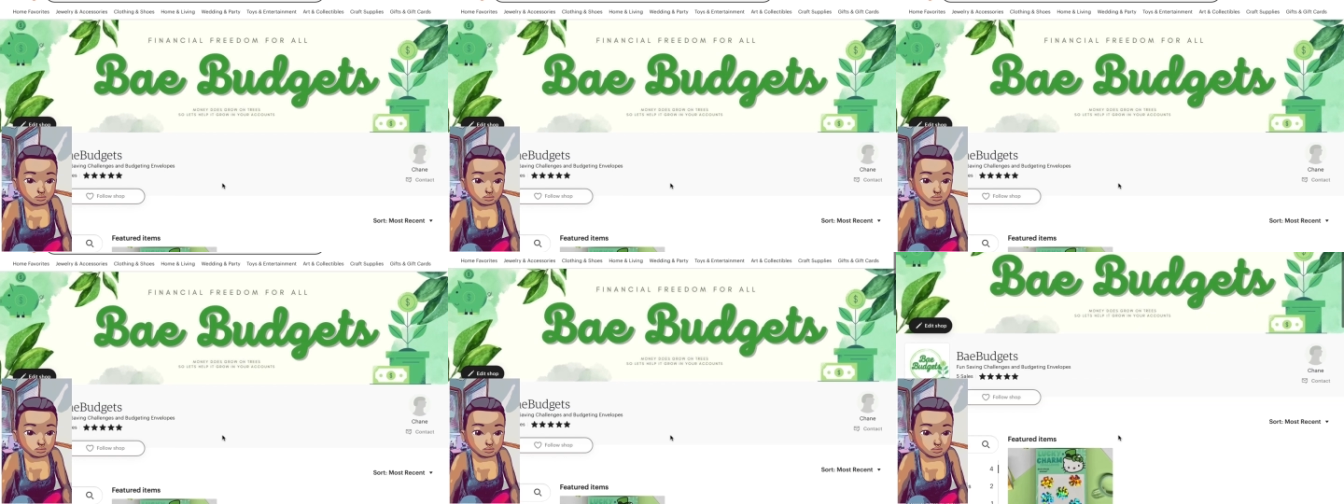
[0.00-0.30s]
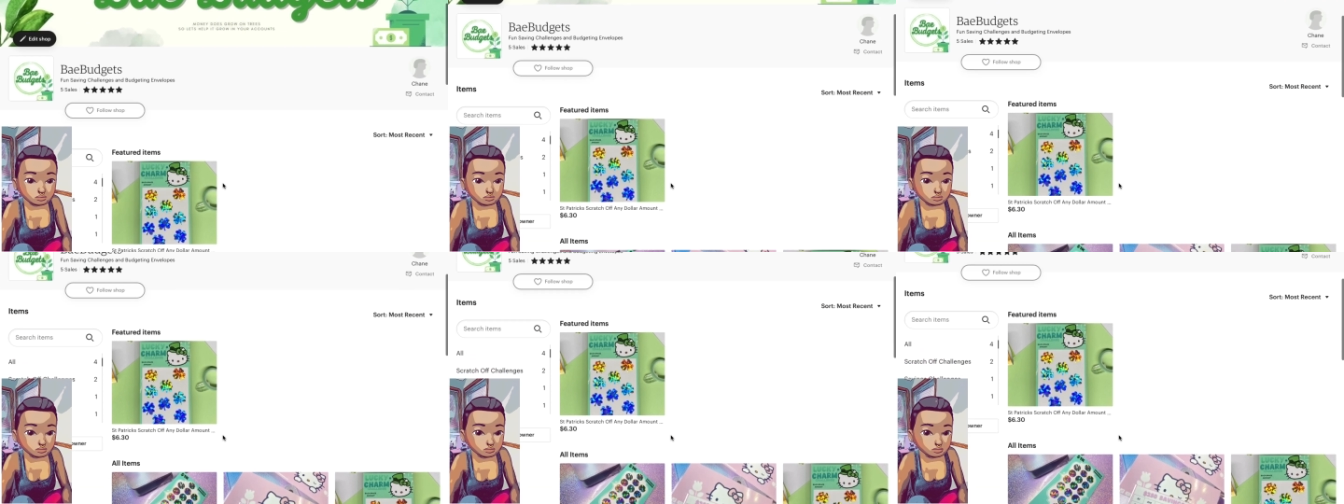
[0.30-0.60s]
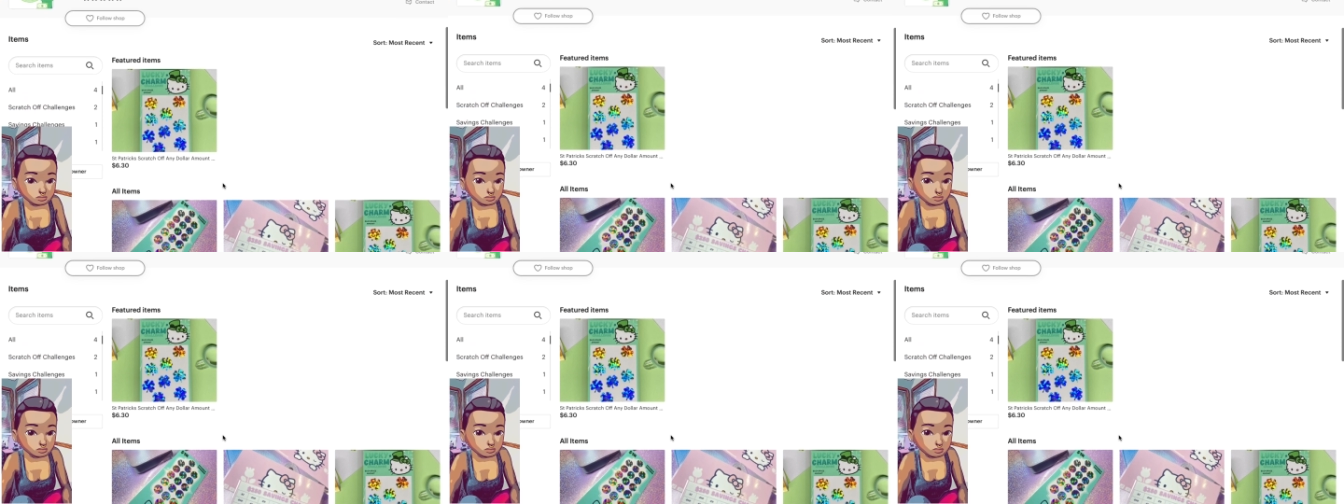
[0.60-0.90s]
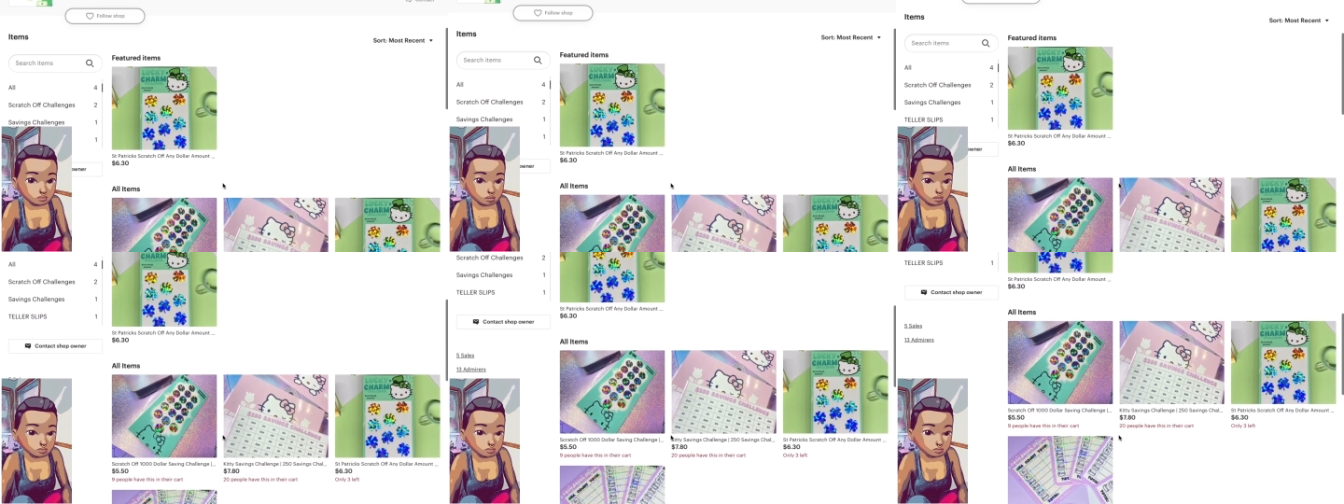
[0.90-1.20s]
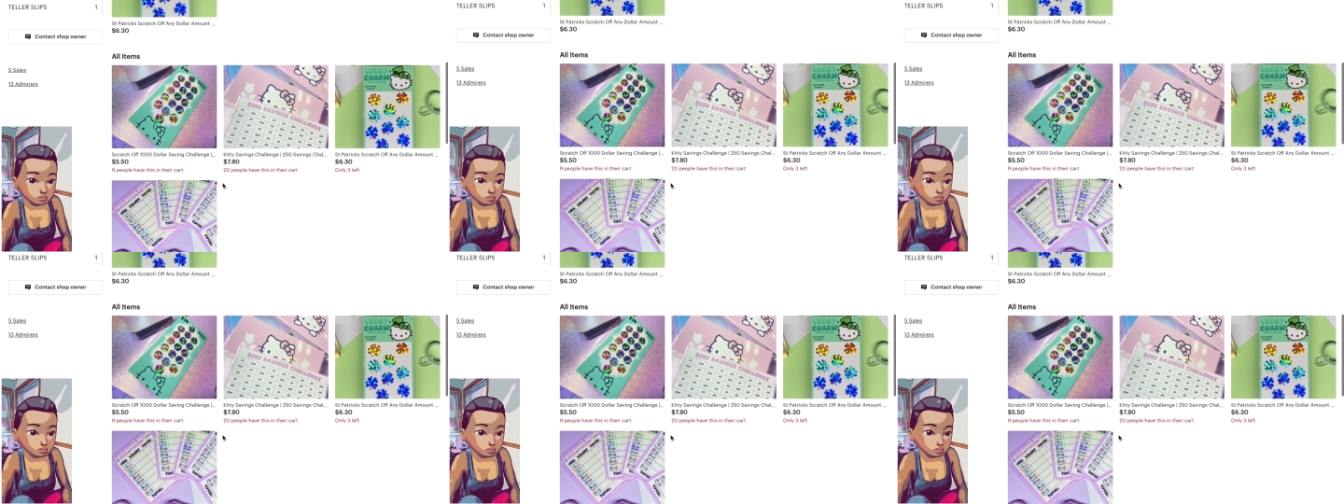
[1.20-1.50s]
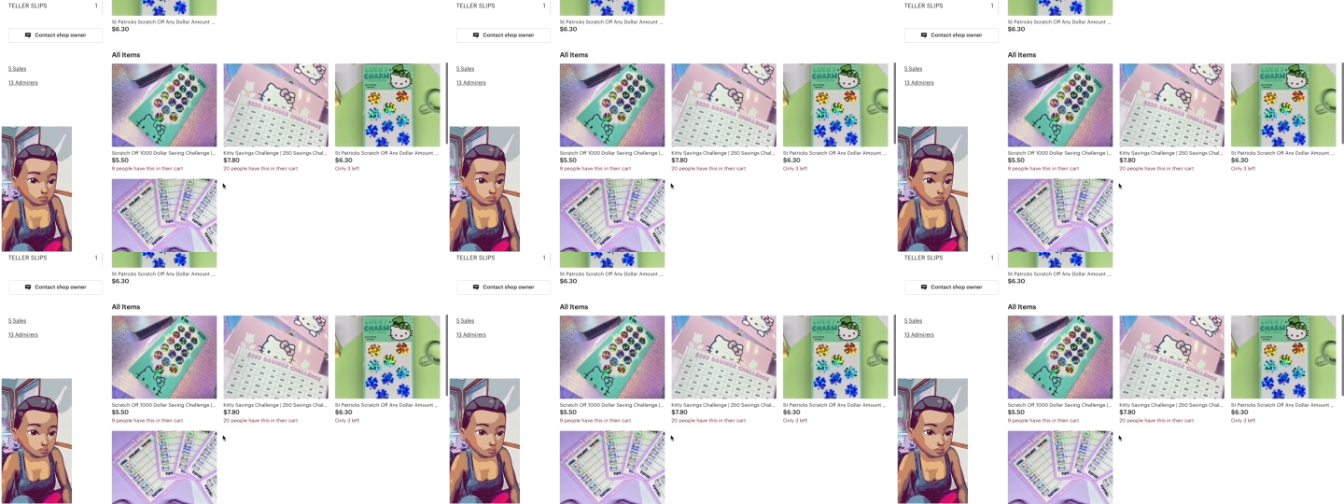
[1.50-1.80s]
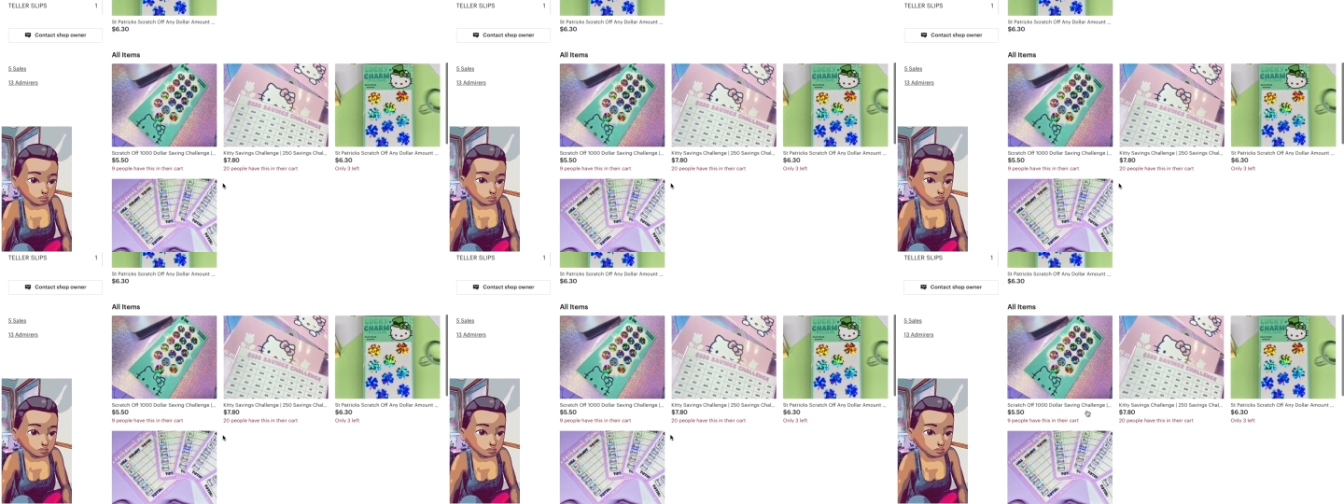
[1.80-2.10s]
Let me look.
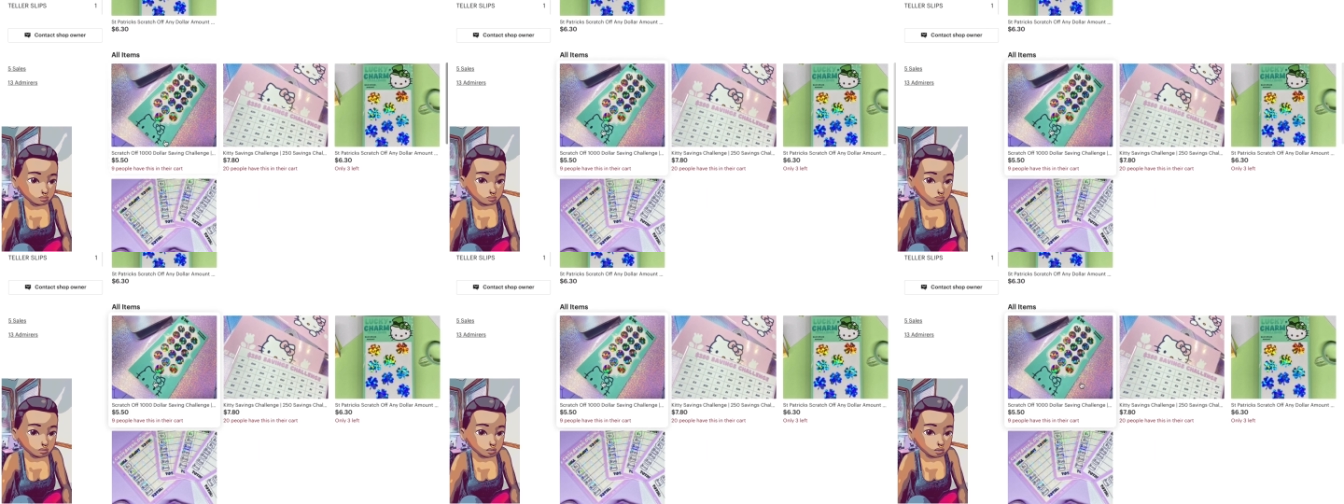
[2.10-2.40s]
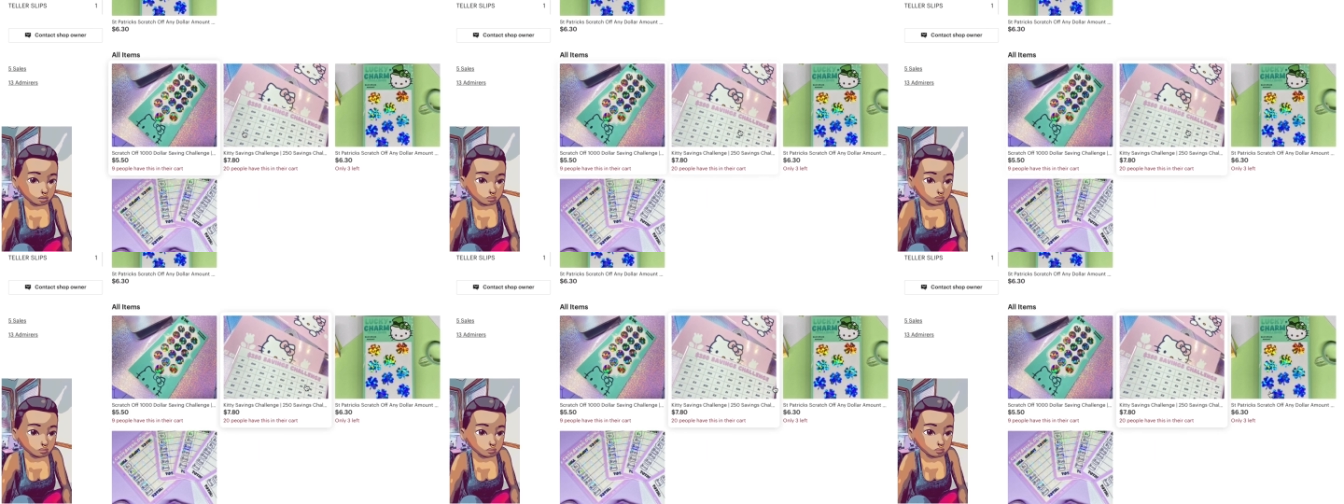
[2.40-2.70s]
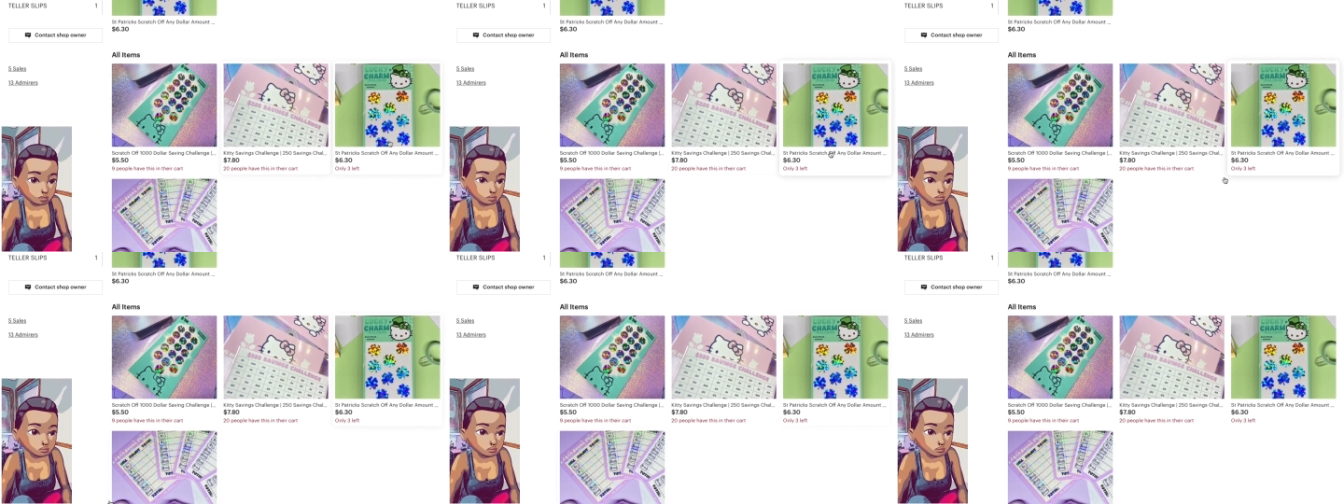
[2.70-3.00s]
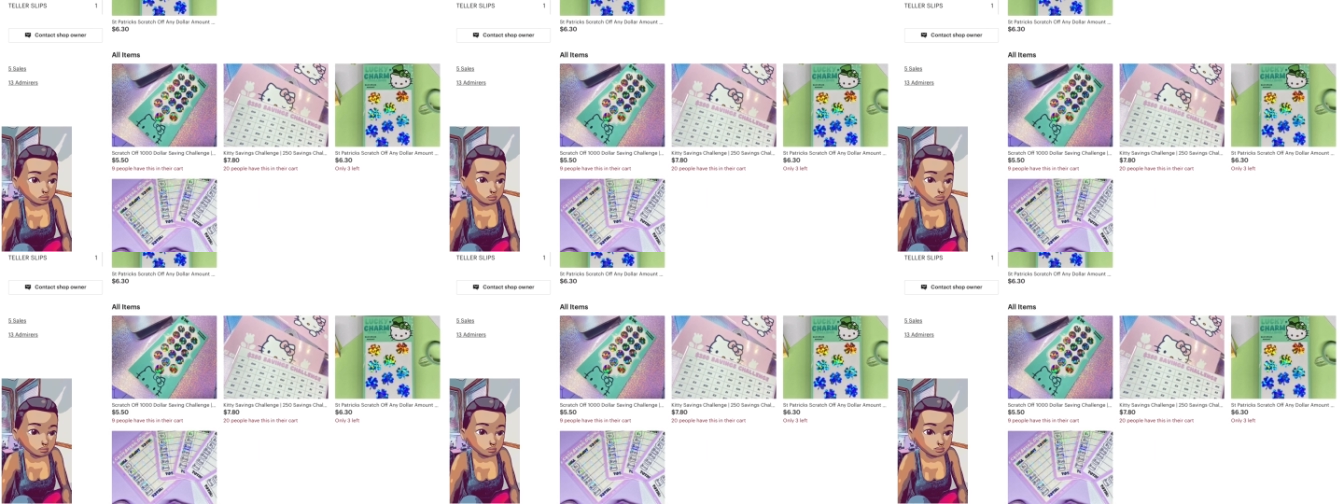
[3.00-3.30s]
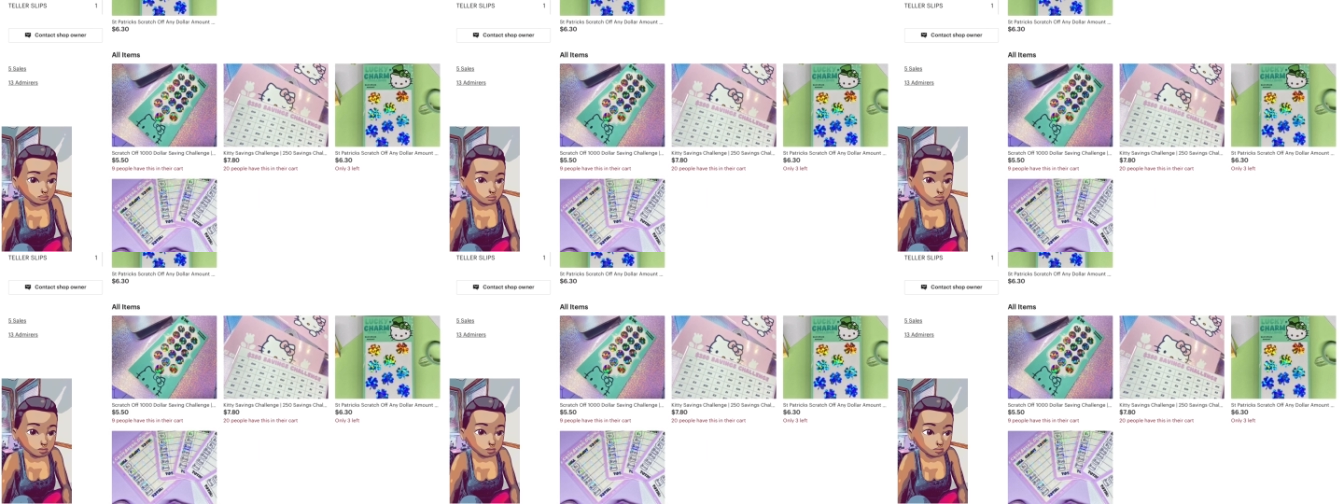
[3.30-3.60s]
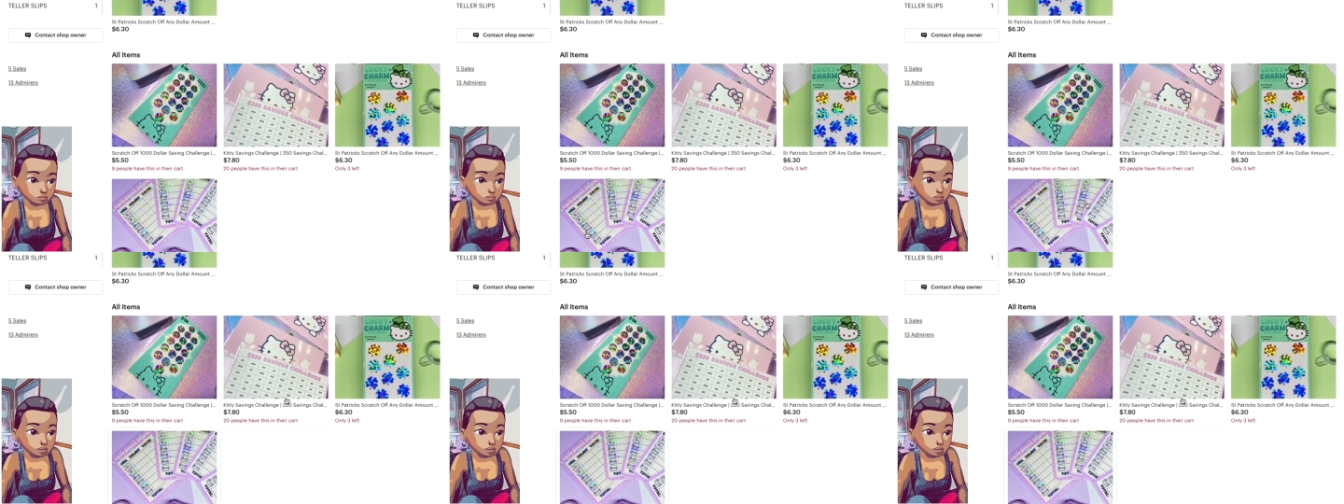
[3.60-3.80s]
Yeah, 1, 2, 3, 4.